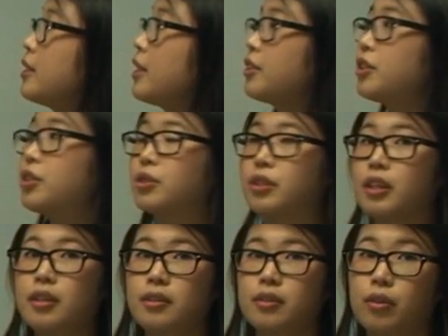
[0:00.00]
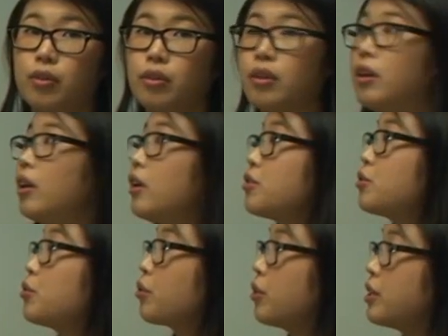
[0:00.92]
such as sugar, uh,
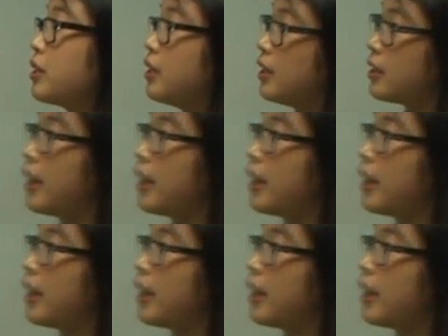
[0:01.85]
sucrose in this